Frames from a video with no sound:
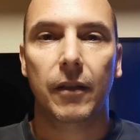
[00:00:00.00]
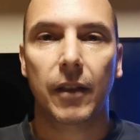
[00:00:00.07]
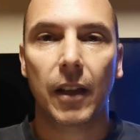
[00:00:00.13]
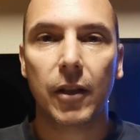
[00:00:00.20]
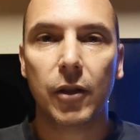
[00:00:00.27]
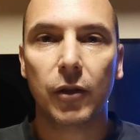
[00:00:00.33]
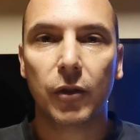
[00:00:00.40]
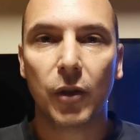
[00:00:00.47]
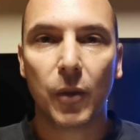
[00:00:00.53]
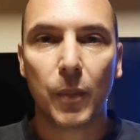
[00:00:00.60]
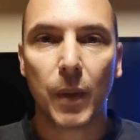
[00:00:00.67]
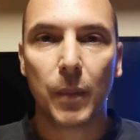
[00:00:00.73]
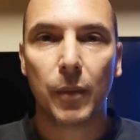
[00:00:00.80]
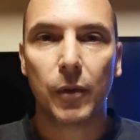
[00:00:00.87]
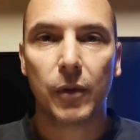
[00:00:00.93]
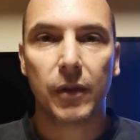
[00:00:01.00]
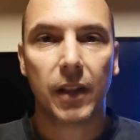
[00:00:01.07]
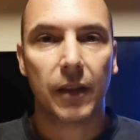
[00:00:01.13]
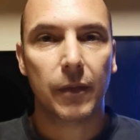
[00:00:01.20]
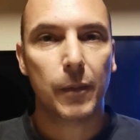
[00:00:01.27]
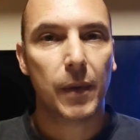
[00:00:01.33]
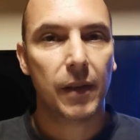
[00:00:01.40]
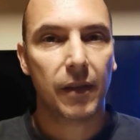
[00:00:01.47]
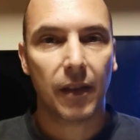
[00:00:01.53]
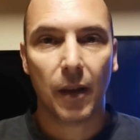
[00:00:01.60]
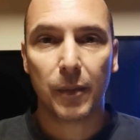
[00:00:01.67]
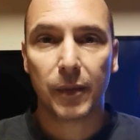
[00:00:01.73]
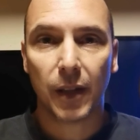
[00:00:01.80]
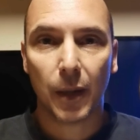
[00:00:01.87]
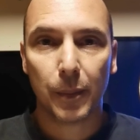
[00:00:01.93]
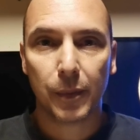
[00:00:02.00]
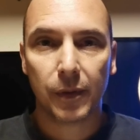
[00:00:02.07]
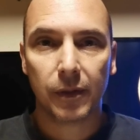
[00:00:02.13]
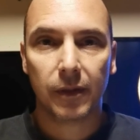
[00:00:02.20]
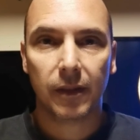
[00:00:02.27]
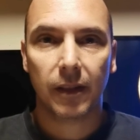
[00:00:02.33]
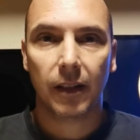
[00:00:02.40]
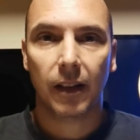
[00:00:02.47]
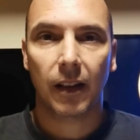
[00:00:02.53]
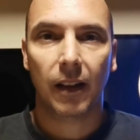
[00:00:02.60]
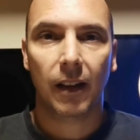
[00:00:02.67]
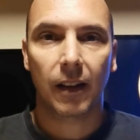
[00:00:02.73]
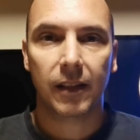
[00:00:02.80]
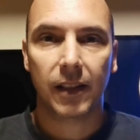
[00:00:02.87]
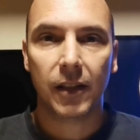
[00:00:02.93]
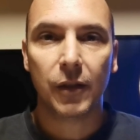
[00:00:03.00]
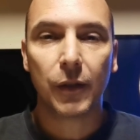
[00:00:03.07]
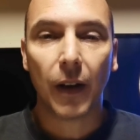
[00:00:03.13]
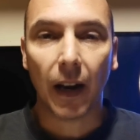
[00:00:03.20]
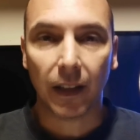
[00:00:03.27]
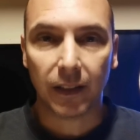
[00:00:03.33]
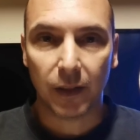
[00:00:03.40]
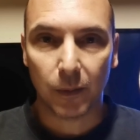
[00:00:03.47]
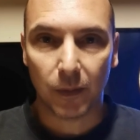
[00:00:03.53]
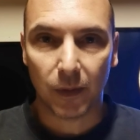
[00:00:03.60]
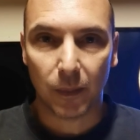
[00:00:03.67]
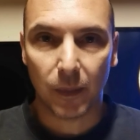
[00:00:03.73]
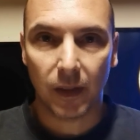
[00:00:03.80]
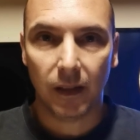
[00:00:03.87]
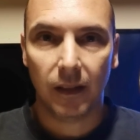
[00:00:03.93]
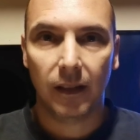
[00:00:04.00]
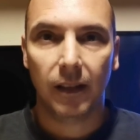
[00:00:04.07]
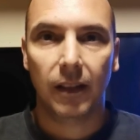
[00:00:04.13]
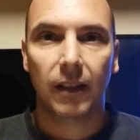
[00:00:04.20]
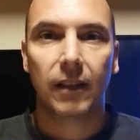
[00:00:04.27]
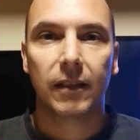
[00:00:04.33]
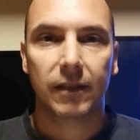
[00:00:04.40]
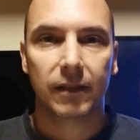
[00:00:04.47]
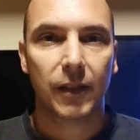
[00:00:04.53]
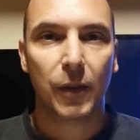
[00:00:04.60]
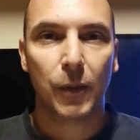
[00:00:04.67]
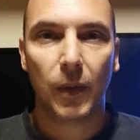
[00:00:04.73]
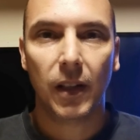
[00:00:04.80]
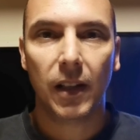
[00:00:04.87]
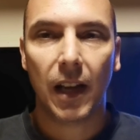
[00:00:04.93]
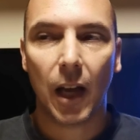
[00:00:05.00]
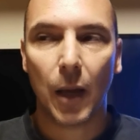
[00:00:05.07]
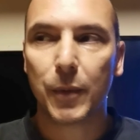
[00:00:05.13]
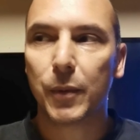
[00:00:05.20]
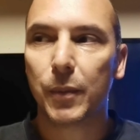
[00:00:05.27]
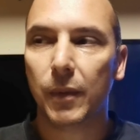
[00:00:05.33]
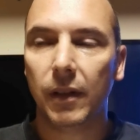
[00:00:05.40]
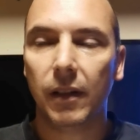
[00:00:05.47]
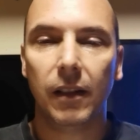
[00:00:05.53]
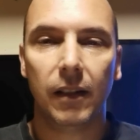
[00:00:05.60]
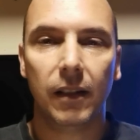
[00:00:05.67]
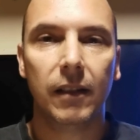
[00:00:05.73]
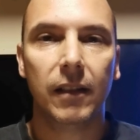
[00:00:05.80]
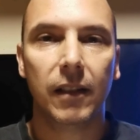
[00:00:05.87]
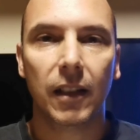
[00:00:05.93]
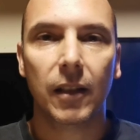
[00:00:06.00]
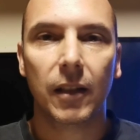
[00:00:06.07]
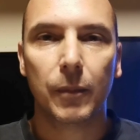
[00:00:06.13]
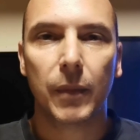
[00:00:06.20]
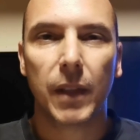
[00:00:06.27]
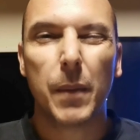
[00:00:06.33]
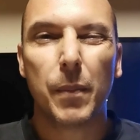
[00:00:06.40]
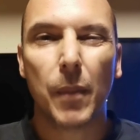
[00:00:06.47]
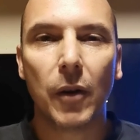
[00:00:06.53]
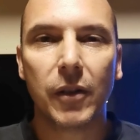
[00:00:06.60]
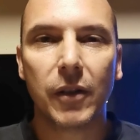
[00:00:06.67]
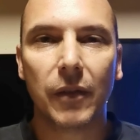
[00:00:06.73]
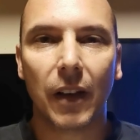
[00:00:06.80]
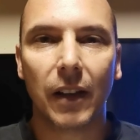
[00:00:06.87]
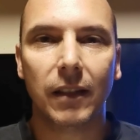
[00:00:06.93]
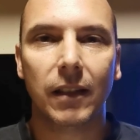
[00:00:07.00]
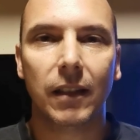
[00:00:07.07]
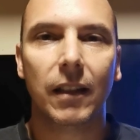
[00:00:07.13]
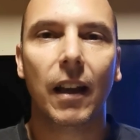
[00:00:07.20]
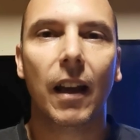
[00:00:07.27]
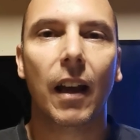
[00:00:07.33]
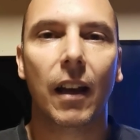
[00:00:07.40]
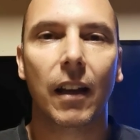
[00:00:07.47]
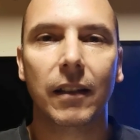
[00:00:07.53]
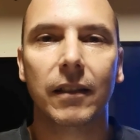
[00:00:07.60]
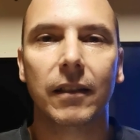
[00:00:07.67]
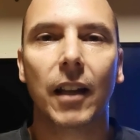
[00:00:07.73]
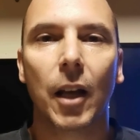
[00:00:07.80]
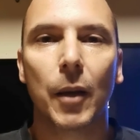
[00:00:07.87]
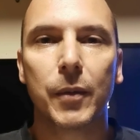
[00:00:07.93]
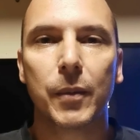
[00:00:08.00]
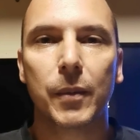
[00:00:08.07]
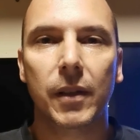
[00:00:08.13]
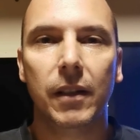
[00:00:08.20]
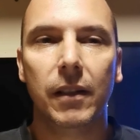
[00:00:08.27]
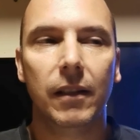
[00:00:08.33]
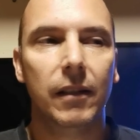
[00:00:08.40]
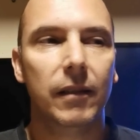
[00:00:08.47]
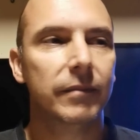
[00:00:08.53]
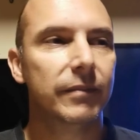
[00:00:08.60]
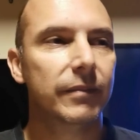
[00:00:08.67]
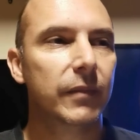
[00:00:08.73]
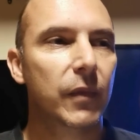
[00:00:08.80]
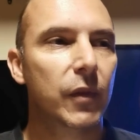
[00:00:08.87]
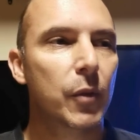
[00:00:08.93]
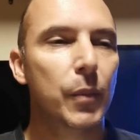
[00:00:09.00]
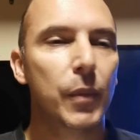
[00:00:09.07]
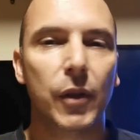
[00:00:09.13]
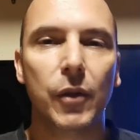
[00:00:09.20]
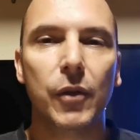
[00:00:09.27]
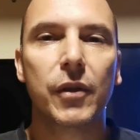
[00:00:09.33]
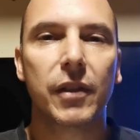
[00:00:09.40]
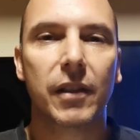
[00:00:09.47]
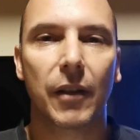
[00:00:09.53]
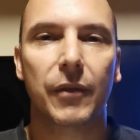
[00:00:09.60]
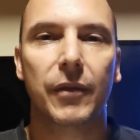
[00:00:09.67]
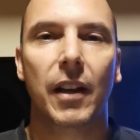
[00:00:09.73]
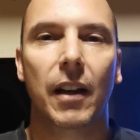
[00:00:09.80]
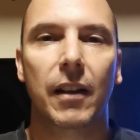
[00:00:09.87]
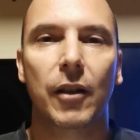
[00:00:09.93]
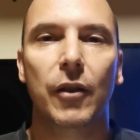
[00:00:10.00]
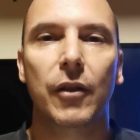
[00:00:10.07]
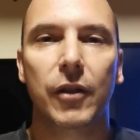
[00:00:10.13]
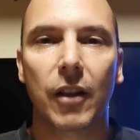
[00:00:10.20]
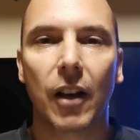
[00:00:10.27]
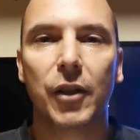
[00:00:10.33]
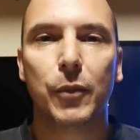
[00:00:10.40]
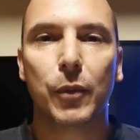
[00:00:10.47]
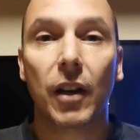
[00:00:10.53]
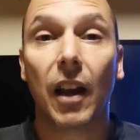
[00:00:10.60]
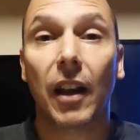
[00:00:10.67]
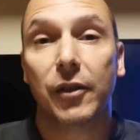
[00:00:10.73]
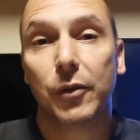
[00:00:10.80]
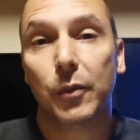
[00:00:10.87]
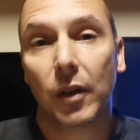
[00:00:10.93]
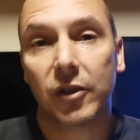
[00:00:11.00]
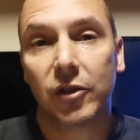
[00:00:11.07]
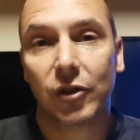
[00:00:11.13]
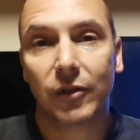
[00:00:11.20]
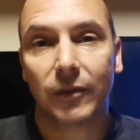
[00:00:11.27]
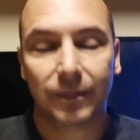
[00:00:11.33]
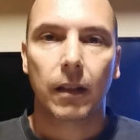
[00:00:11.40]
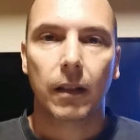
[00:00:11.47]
Thank you to the people who's giving me thumbs ups and interacting with me. It really helps me keep motivated and helps me to produce stuff that I know you guys would like to watch.